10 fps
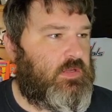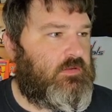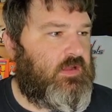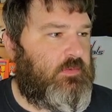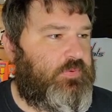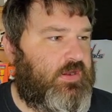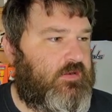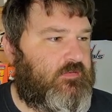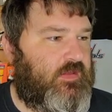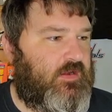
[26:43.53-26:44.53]
Tom
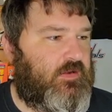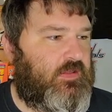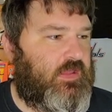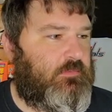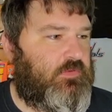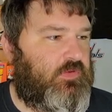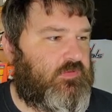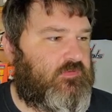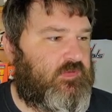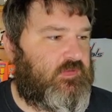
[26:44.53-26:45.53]
Paris, Harry Kim, you
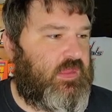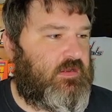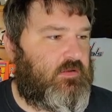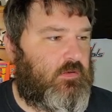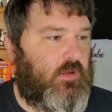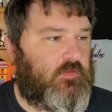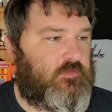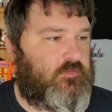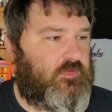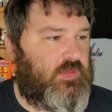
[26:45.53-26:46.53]
can see that. You can also
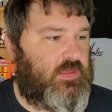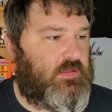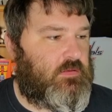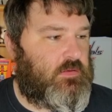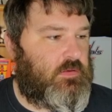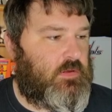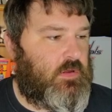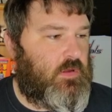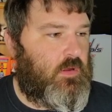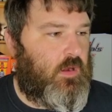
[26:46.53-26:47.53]
see
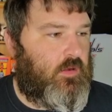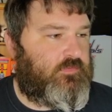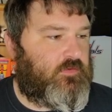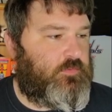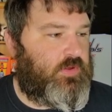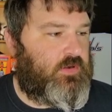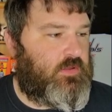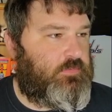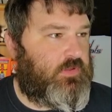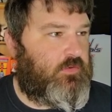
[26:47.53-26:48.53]
officer ability,
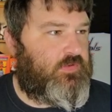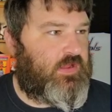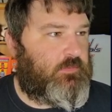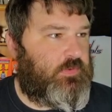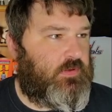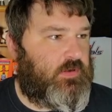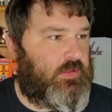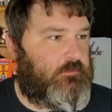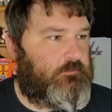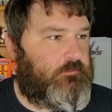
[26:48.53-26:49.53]
below deck ability,